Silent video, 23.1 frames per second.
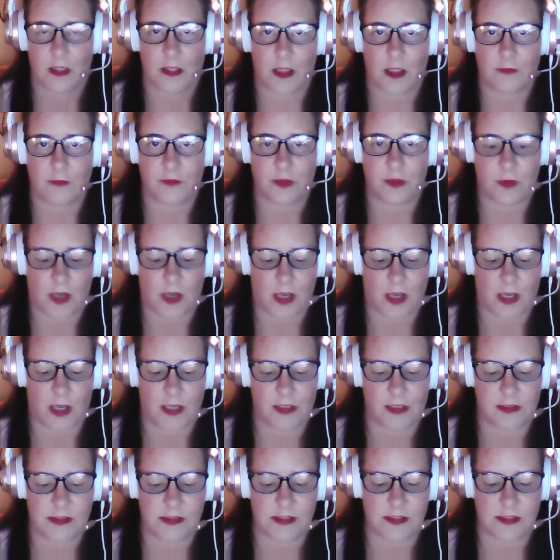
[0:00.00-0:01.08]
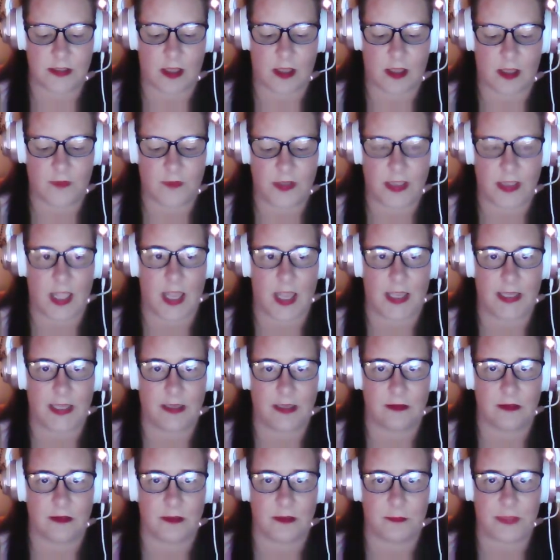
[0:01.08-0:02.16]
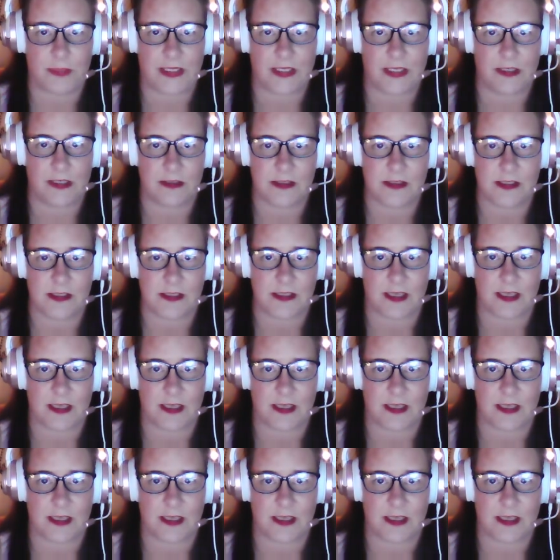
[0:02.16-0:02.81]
Love you guys. Love and light and peace.